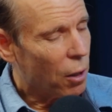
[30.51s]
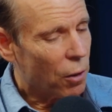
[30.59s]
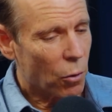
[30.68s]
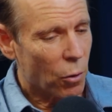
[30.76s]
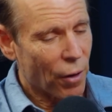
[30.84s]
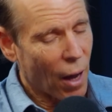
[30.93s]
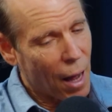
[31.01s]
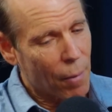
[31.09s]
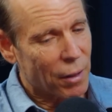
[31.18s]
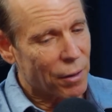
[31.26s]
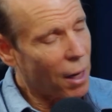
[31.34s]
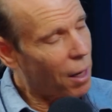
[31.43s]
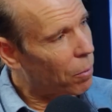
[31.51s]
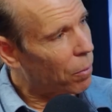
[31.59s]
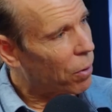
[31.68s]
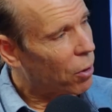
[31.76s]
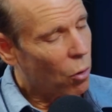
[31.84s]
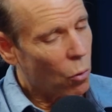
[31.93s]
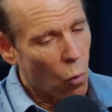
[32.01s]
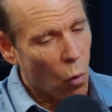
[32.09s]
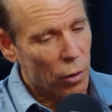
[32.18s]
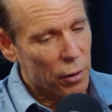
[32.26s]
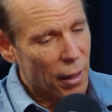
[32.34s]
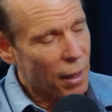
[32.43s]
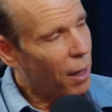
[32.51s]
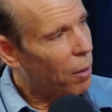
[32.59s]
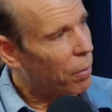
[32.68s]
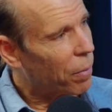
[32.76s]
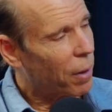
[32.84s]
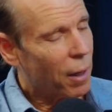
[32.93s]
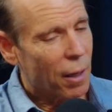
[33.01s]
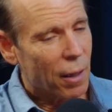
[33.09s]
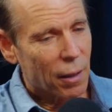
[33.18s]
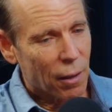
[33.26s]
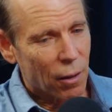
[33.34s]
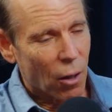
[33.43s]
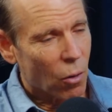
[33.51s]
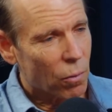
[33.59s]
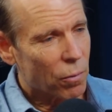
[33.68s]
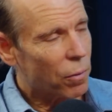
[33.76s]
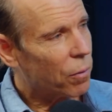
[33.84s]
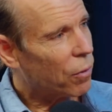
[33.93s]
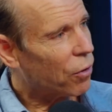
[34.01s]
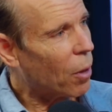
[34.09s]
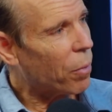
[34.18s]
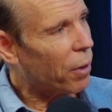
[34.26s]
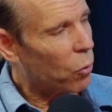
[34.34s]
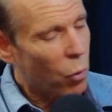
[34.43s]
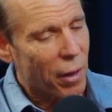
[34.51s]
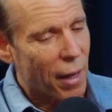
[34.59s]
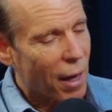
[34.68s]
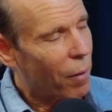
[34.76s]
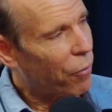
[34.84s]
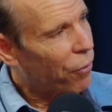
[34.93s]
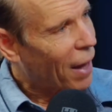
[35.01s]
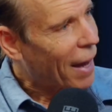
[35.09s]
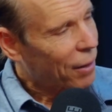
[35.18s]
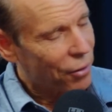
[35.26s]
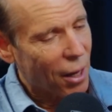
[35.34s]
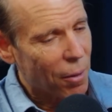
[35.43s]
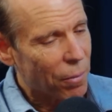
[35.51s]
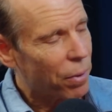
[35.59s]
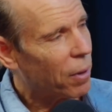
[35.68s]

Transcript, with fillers: So it's almond hemp, walnut hemp, you know, something with the hemp, flax hemp.